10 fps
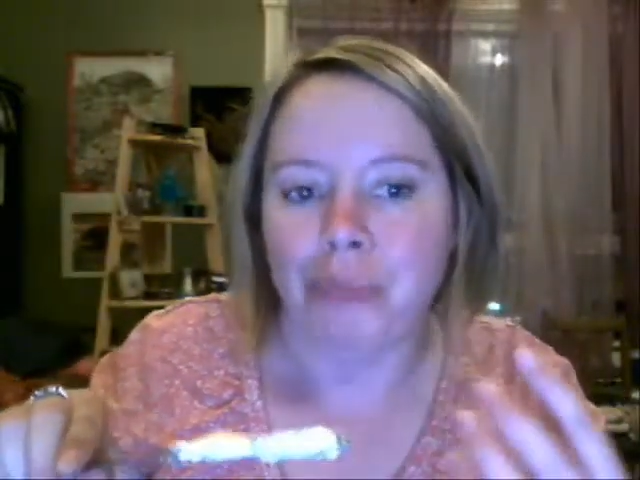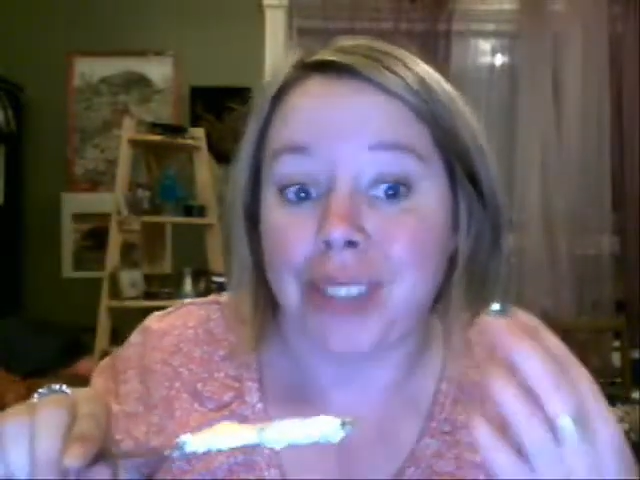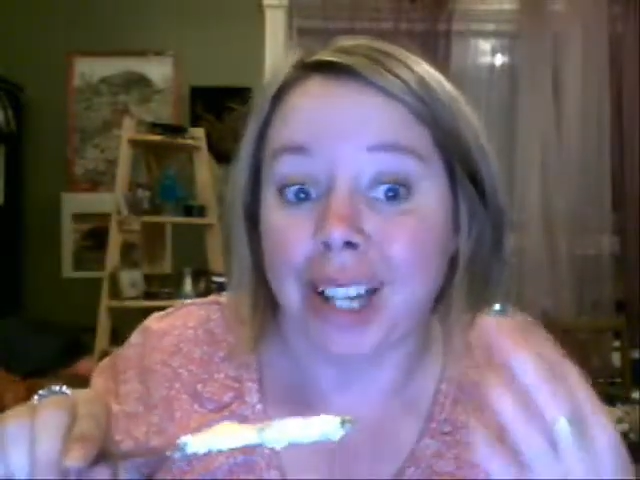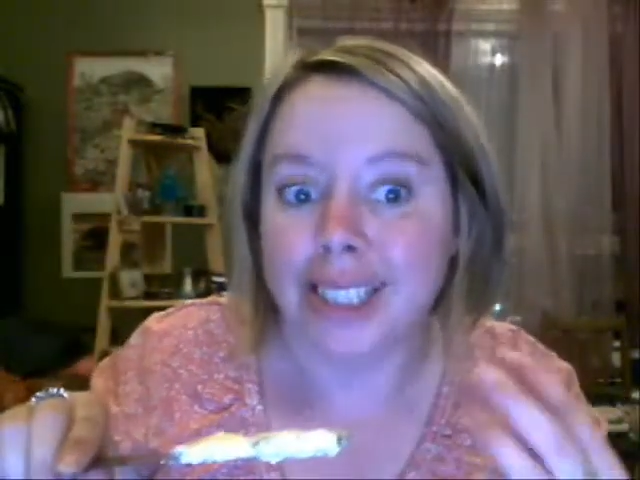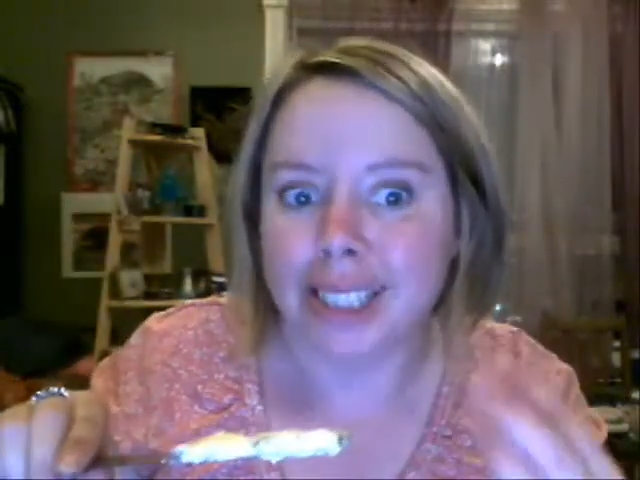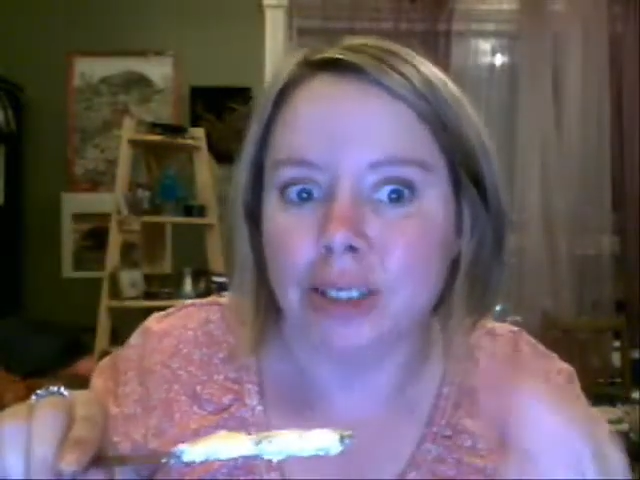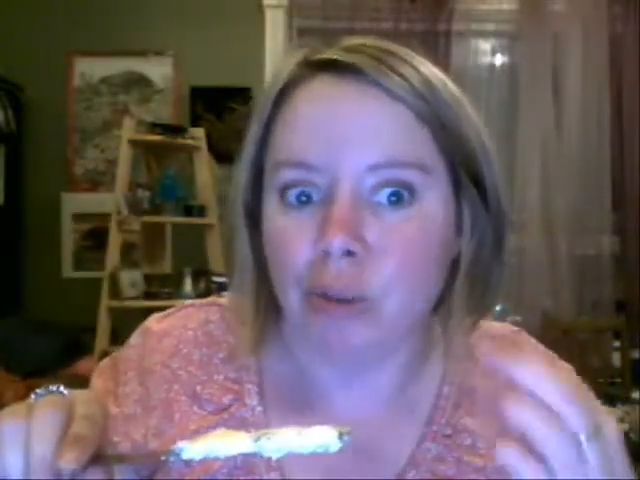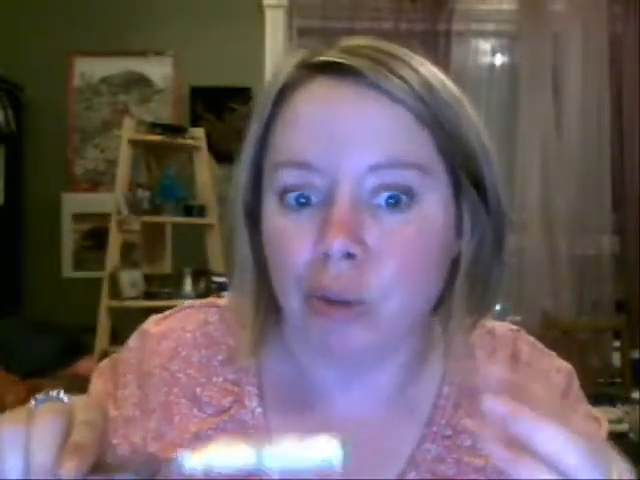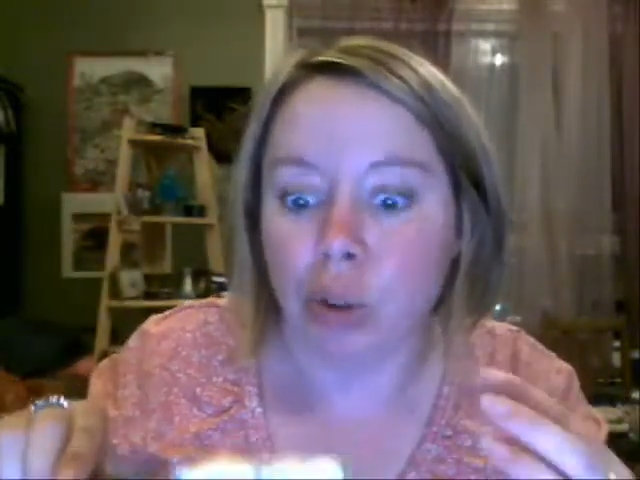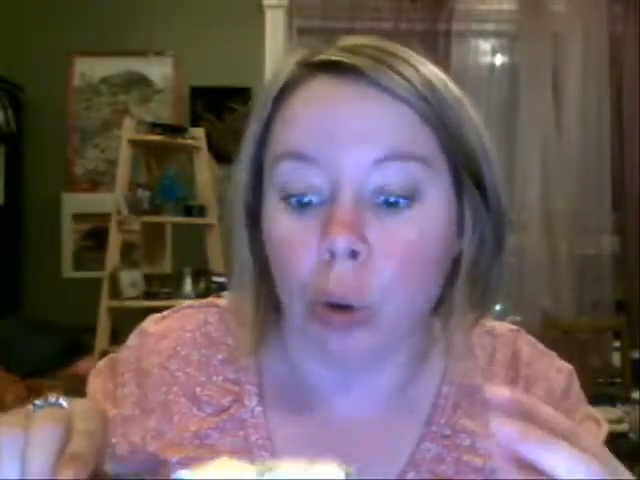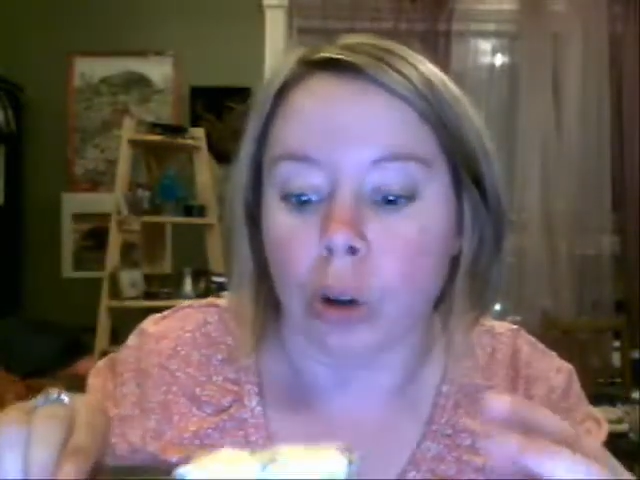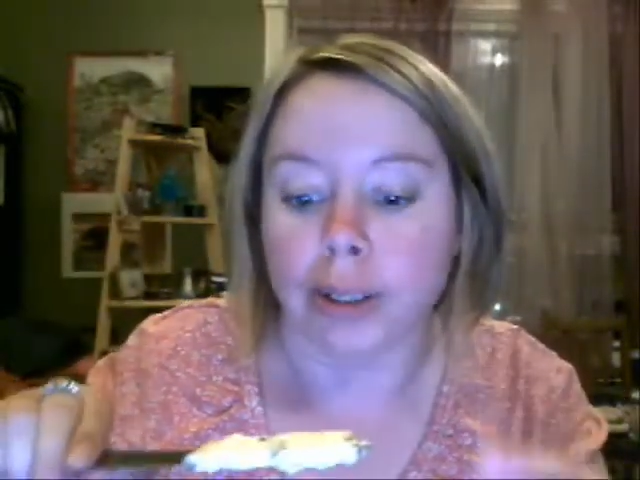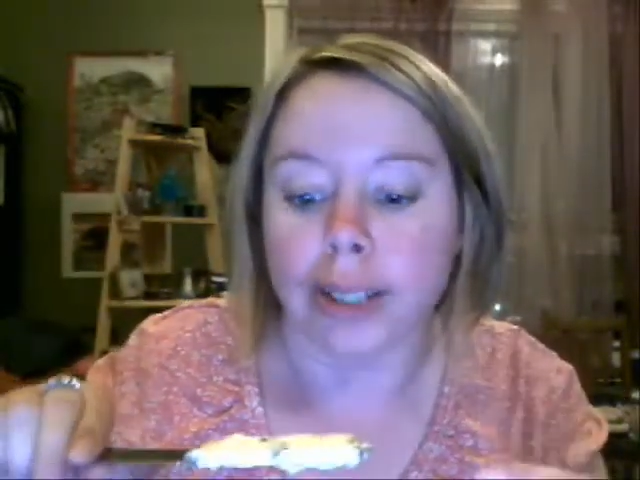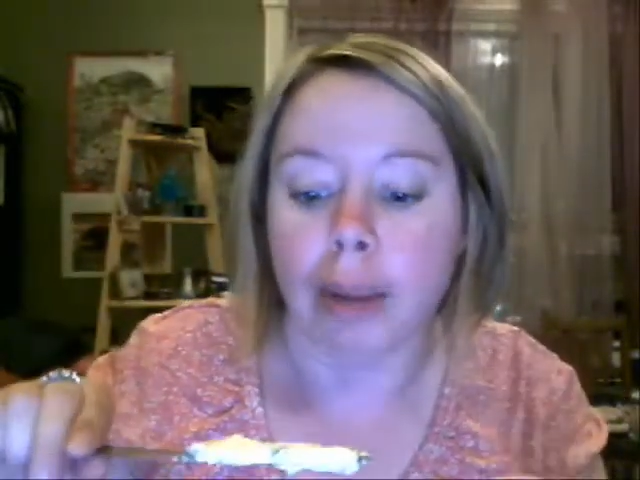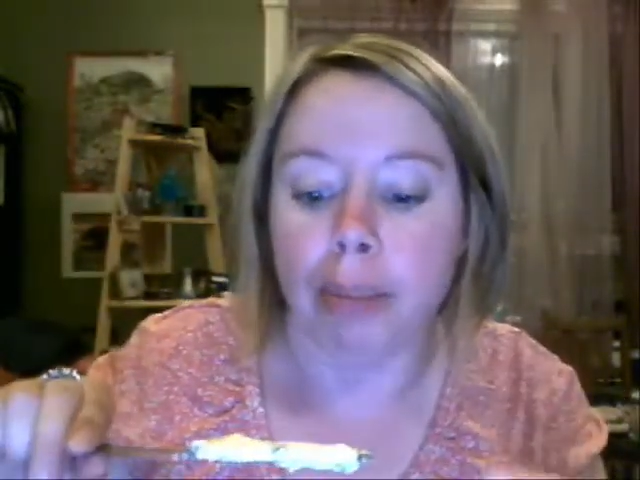nice
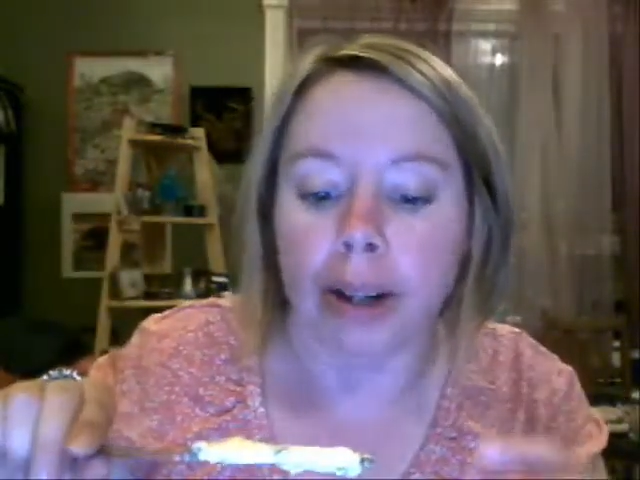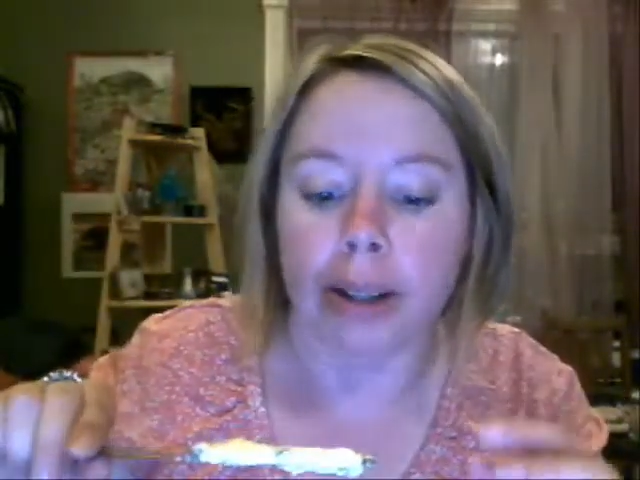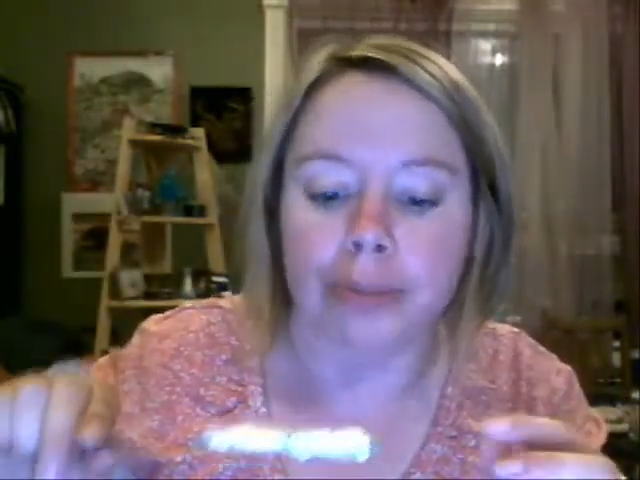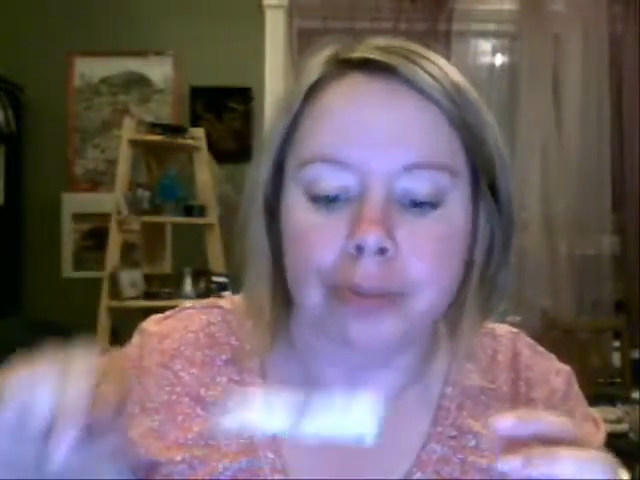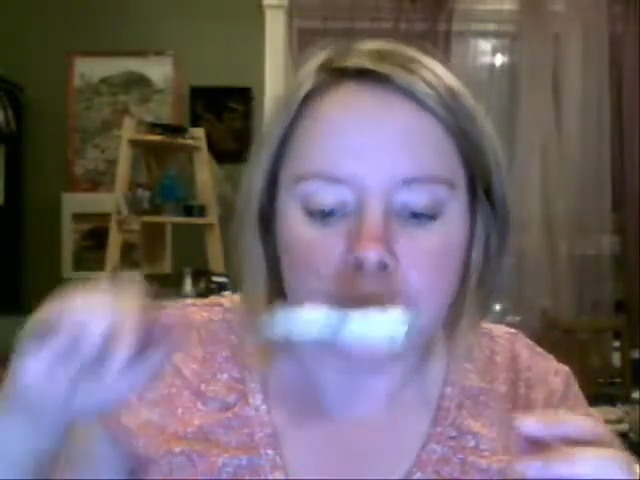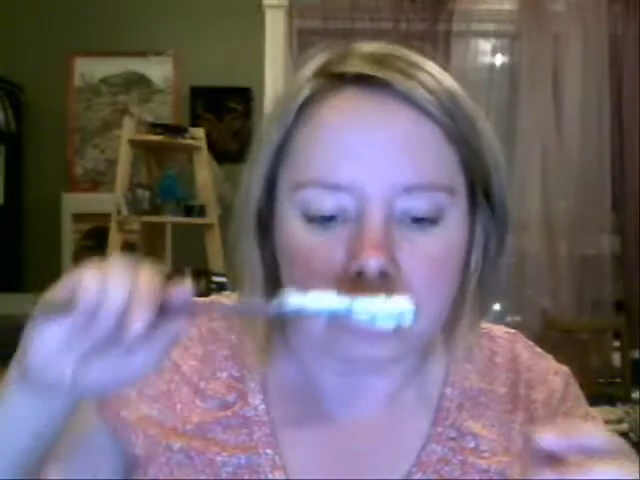floral type of,